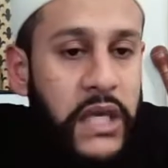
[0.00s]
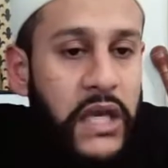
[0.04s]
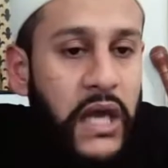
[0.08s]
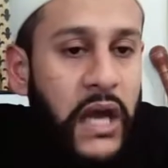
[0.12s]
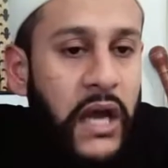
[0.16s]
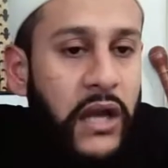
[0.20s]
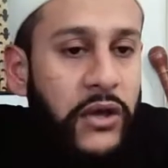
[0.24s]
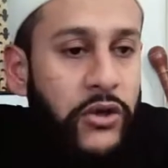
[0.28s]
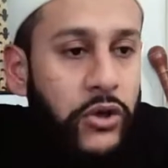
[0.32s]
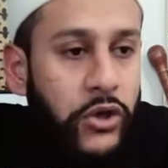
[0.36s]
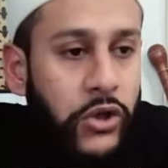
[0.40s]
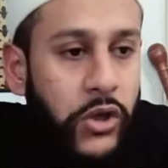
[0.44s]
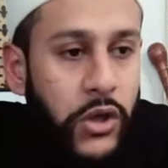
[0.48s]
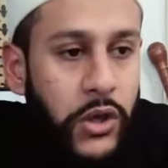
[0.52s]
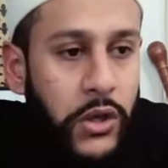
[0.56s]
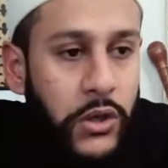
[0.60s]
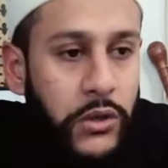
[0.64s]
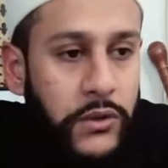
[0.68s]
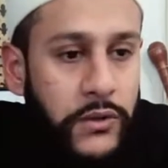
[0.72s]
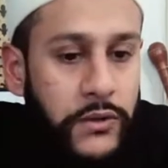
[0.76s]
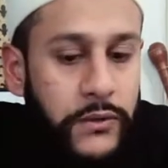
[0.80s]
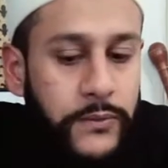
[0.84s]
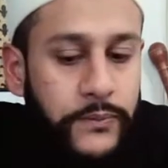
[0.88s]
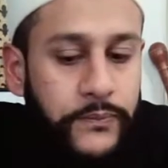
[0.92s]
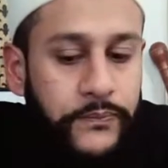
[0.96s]
it had
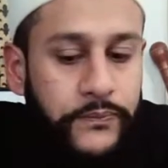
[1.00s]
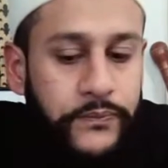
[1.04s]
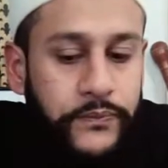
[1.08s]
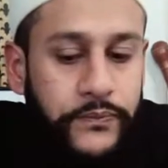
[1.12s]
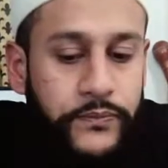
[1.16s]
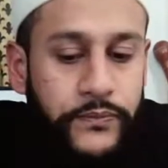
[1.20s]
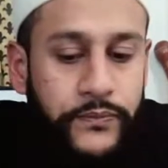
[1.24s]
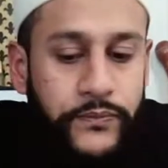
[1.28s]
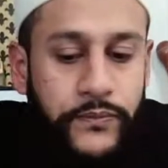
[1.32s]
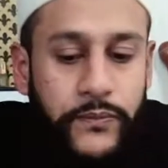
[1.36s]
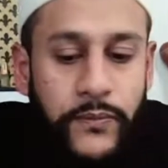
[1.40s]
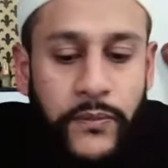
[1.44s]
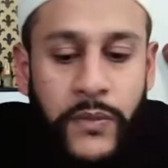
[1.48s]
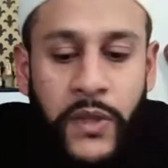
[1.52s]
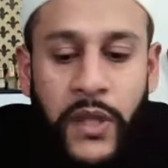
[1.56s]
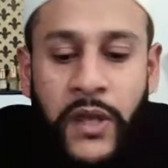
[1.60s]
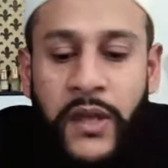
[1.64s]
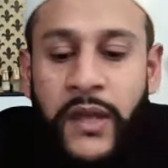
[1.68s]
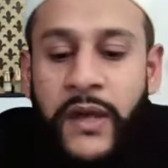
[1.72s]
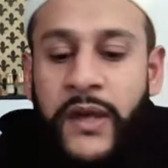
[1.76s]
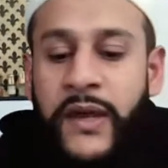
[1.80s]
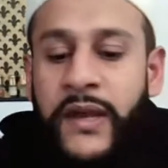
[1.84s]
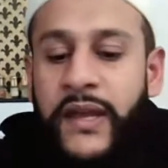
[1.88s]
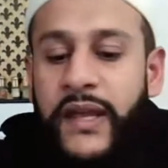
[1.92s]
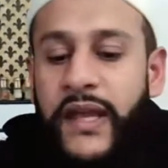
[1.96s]
occurred?
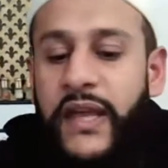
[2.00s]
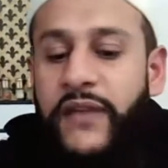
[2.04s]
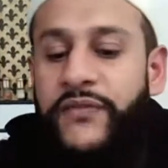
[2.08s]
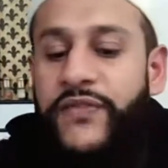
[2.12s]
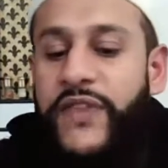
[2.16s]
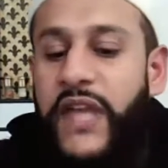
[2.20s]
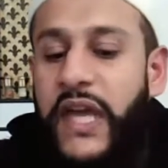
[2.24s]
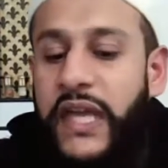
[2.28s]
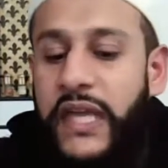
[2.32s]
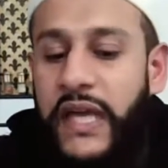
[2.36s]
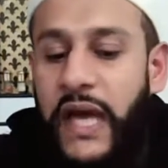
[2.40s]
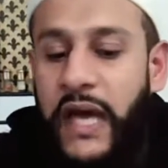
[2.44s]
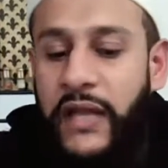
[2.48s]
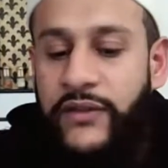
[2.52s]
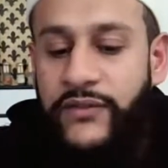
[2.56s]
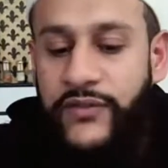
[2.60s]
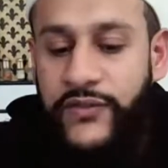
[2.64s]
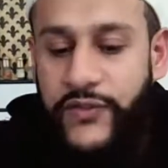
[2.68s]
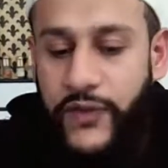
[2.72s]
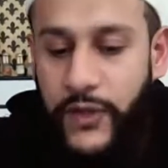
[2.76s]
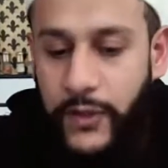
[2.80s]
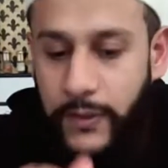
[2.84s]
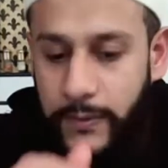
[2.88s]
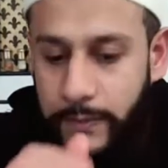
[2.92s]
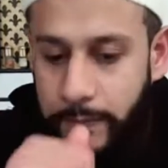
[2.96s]
If they
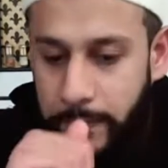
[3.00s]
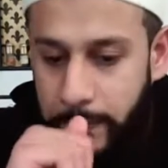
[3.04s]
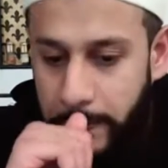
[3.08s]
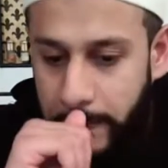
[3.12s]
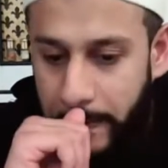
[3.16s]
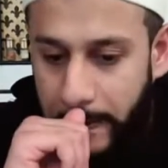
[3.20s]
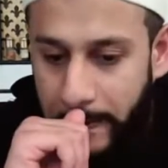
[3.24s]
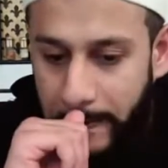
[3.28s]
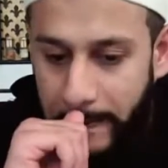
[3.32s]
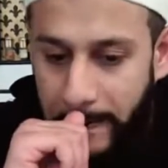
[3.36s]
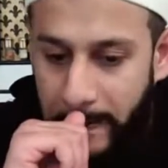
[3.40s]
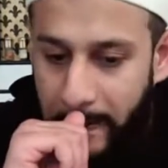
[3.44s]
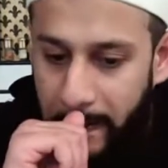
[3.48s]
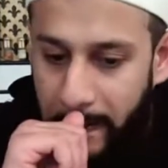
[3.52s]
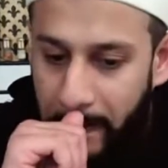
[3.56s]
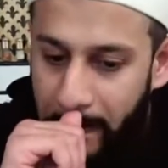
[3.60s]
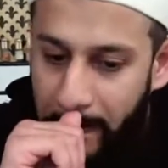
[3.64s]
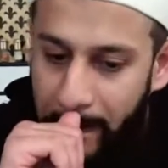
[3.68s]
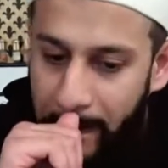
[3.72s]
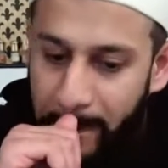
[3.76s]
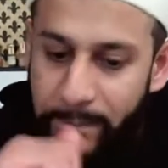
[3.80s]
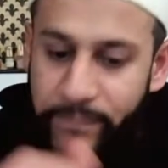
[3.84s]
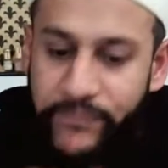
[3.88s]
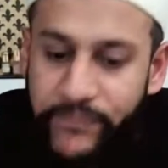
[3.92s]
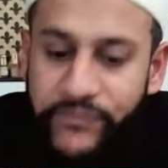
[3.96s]
answer,
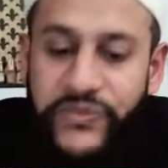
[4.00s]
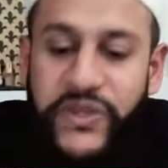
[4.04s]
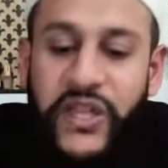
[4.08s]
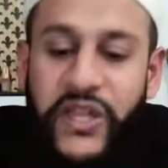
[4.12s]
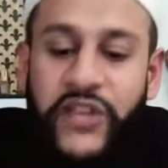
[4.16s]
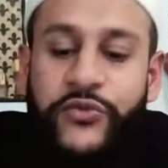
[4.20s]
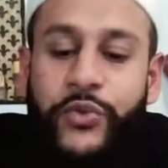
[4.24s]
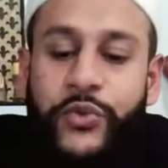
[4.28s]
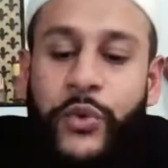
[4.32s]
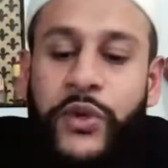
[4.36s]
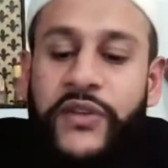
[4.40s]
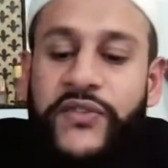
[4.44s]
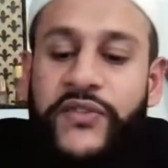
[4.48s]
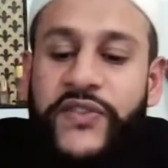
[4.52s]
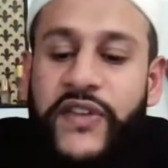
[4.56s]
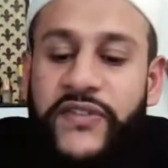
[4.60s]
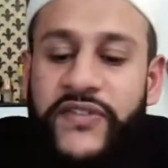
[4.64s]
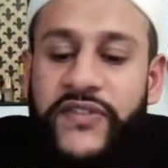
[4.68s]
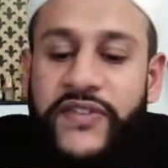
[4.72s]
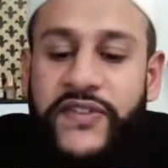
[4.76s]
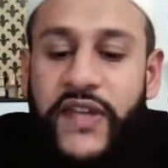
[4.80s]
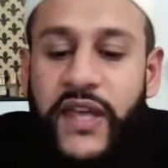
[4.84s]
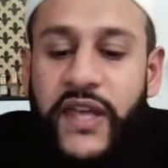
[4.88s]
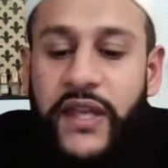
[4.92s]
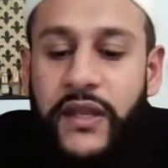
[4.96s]
this will
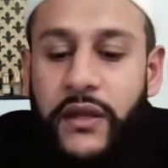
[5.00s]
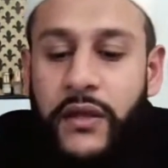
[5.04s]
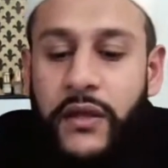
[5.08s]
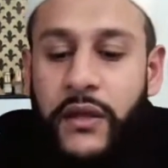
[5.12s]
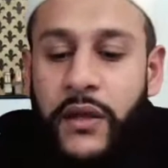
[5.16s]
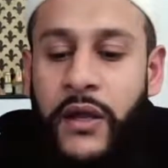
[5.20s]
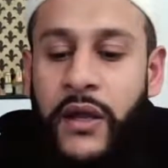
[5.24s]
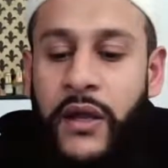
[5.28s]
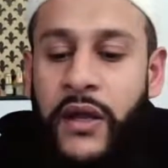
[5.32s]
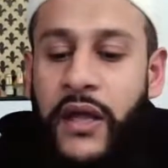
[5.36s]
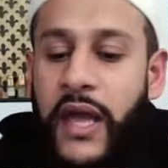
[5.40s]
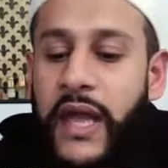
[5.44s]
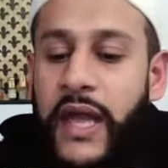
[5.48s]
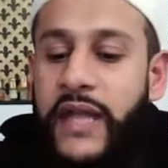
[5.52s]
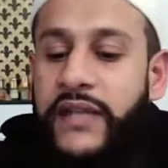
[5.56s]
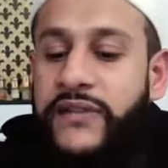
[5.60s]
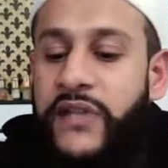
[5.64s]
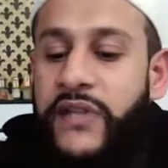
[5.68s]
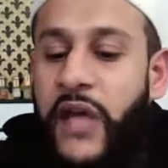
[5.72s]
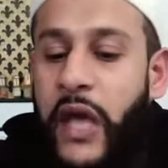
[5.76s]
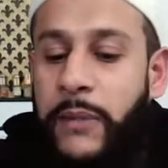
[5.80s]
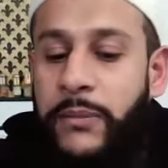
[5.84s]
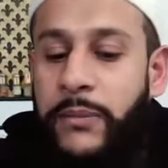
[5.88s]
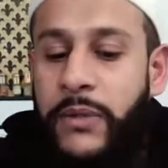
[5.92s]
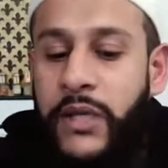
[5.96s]
necessitate a
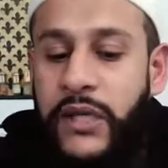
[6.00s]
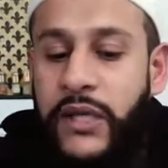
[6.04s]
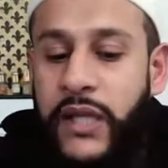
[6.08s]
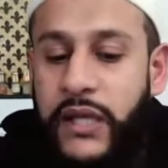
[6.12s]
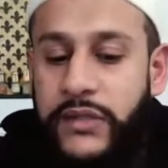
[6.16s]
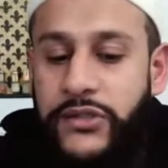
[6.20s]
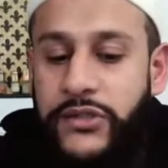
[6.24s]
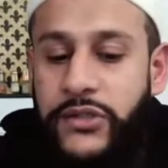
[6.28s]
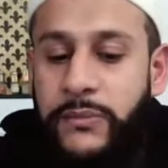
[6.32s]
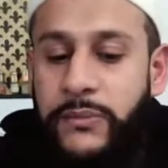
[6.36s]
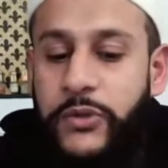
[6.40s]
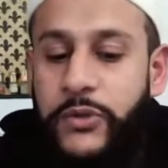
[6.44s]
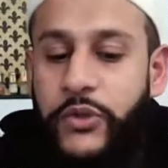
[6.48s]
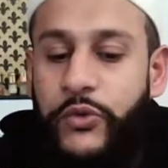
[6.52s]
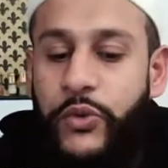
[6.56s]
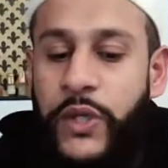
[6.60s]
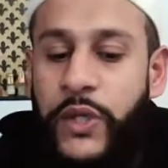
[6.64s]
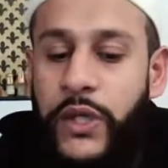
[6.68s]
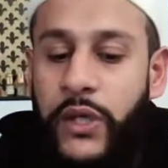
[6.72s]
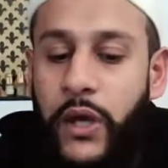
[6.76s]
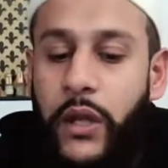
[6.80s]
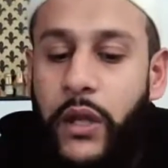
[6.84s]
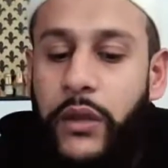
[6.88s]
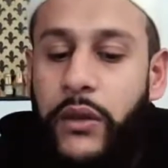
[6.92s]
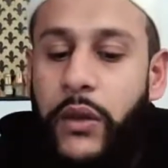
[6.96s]
time connection
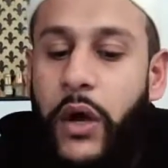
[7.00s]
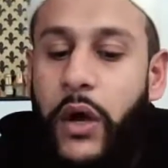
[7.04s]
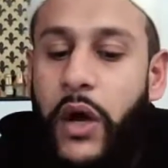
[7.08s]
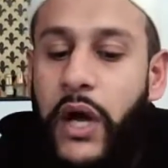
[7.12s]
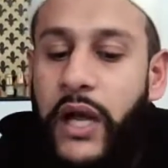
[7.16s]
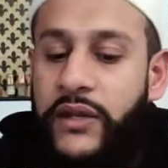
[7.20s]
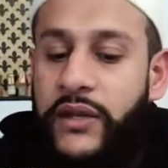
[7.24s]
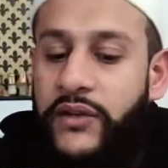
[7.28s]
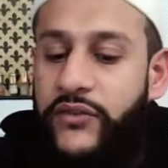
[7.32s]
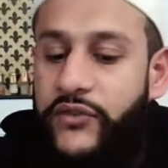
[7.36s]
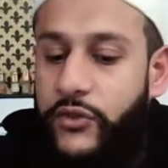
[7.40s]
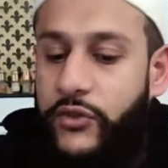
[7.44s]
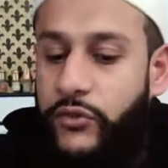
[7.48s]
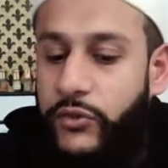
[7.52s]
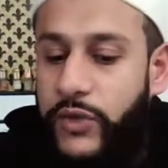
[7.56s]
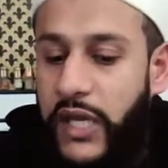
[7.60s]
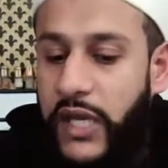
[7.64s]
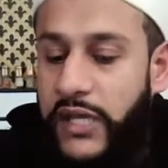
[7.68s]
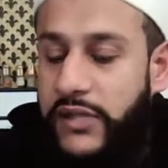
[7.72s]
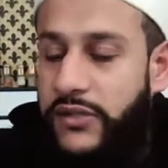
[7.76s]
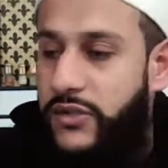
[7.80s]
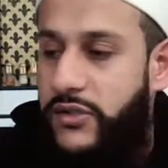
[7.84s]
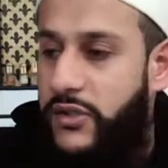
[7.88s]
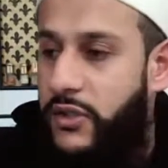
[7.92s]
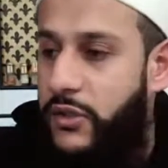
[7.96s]
between Allah and His
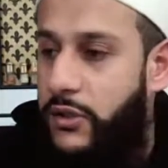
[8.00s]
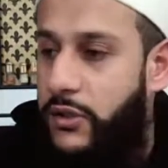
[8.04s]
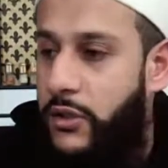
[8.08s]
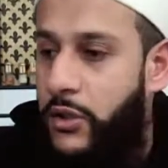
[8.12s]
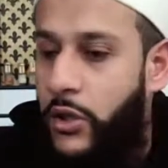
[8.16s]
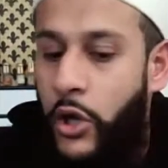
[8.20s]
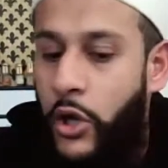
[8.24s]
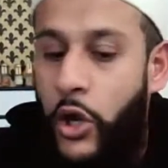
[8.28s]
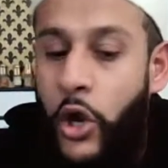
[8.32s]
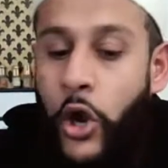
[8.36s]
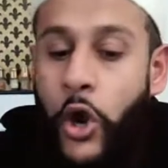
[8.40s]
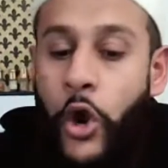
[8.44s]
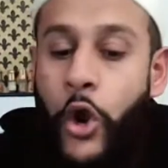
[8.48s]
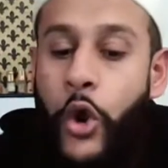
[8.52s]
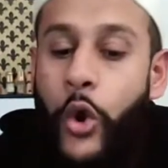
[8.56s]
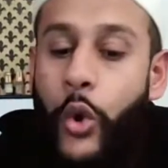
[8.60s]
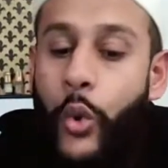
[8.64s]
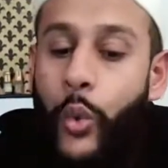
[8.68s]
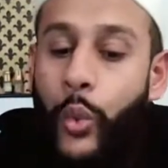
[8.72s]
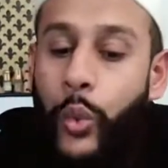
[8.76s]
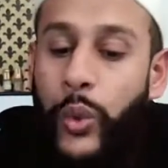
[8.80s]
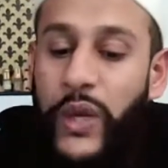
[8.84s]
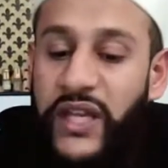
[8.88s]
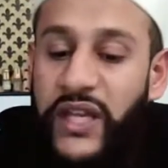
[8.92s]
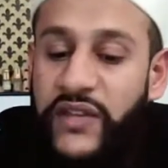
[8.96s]
creation,
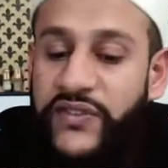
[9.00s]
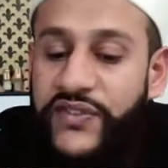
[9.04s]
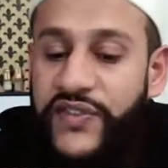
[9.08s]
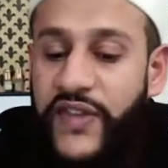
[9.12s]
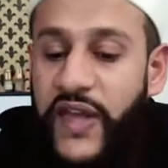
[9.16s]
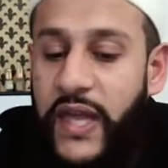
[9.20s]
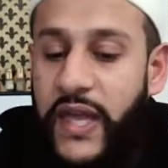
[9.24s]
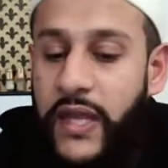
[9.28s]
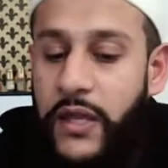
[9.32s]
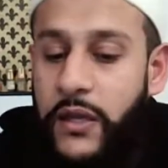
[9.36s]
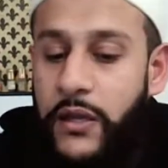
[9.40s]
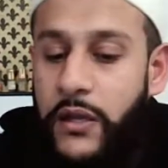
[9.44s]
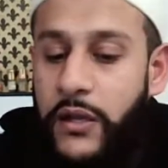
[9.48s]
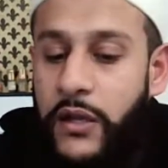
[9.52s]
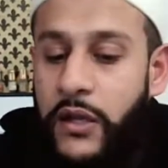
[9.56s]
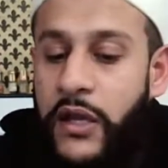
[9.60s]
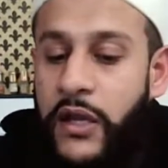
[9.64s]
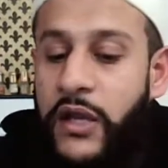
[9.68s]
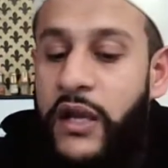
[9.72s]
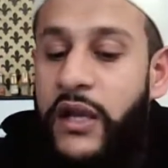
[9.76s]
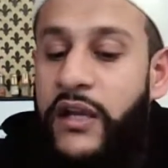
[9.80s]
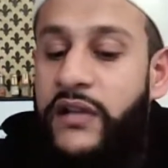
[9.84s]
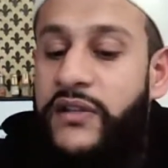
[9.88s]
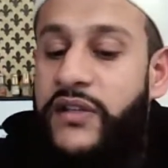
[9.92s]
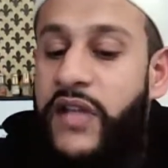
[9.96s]
we say
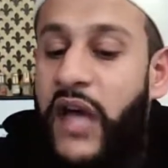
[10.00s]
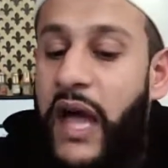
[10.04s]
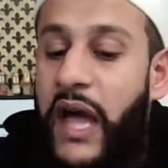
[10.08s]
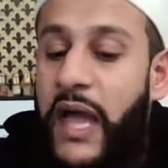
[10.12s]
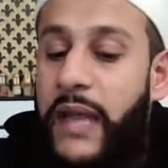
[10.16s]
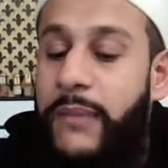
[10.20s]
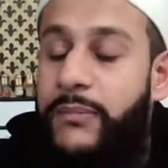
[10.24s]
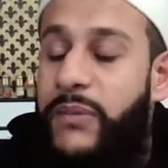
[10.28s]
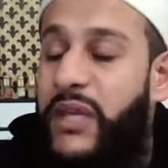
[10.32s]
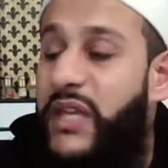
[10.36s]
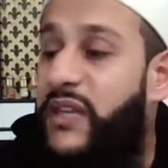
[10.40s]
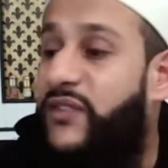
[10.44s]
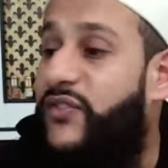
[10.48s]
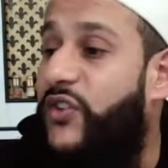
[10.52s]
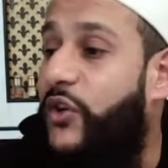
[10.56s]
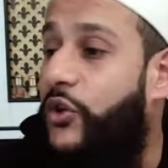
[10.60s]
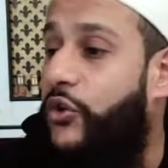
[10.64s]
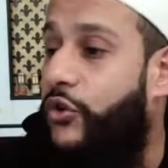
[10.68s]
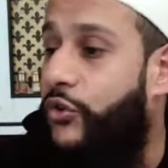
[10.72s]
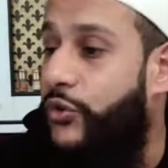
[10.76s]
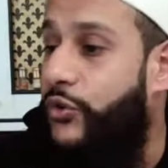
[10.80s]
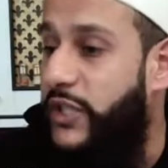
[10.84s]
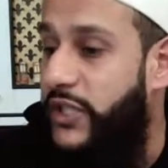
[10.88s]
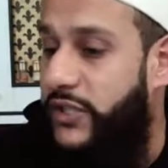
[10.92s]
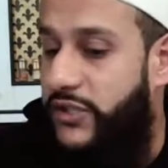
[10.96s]
time is a
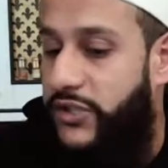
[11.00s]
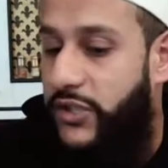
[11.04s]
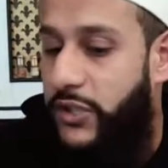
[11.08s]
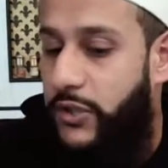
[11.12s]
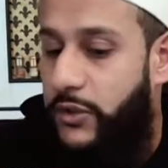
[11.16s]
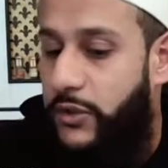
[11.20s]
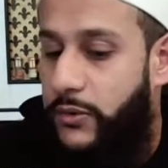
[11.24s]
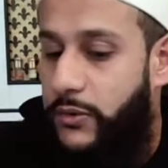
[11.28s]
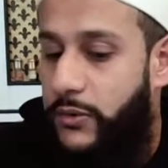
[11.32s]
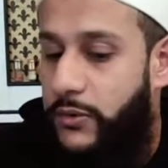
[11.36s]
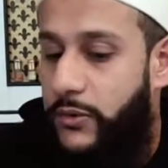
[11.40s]
creature.